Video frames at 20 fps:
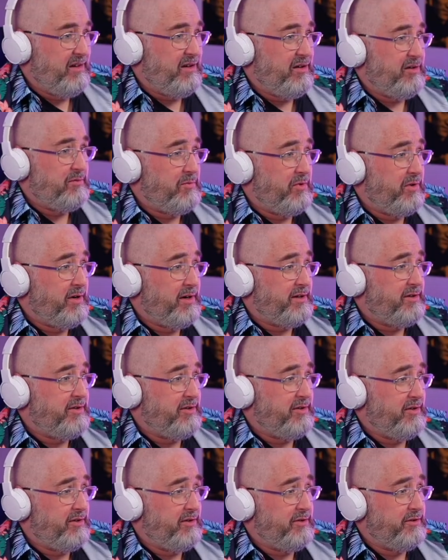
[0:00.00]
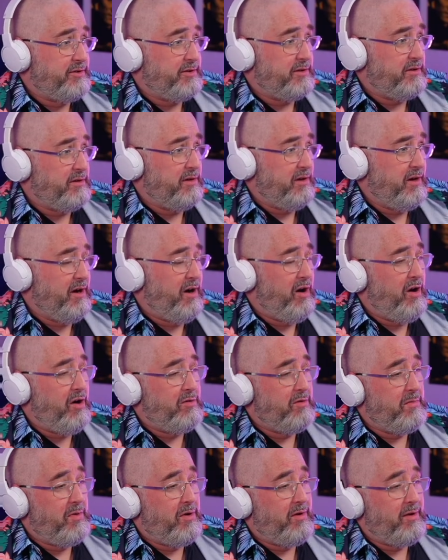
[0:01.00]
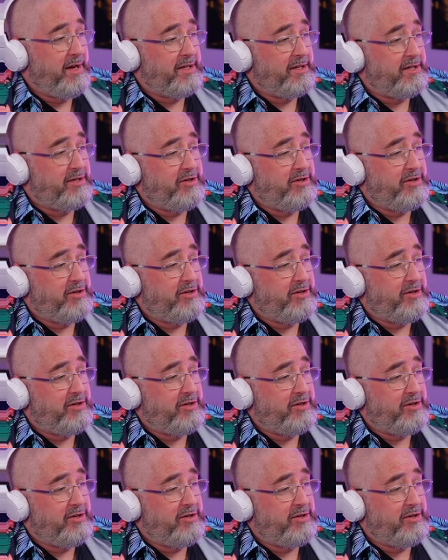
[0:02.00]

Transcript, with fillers: Oh my God. Oh my